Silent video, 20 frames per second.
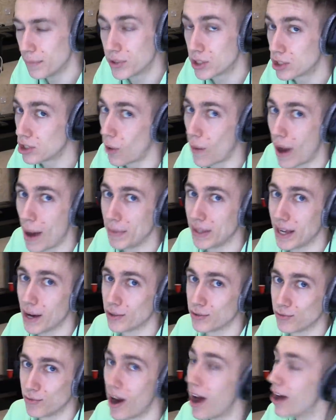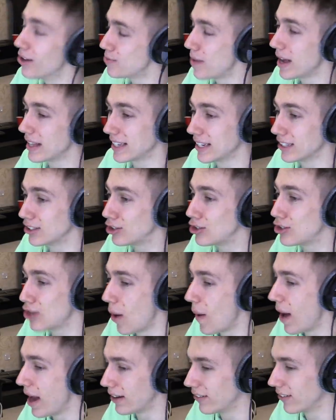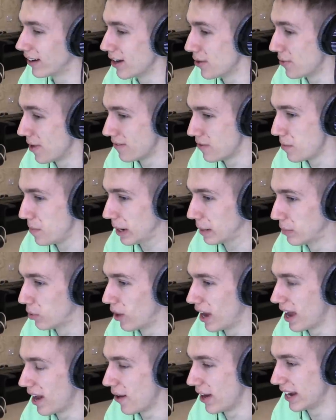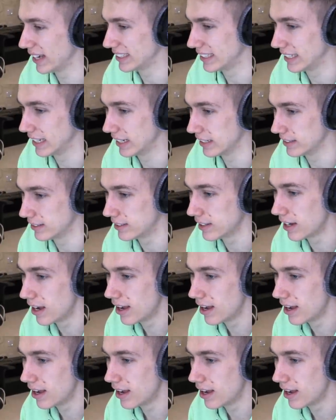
I'm so happy that was right. I was about to get so angry at whoever Big Boy OXD is.